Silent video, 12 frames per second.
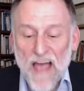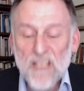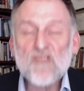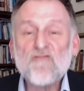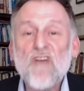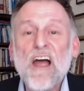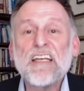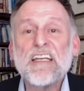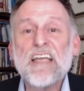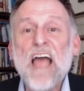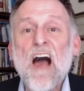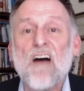past
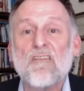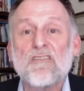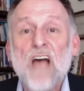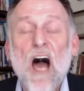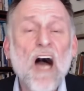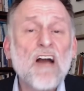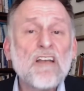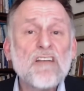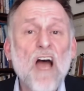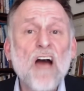finding out, un-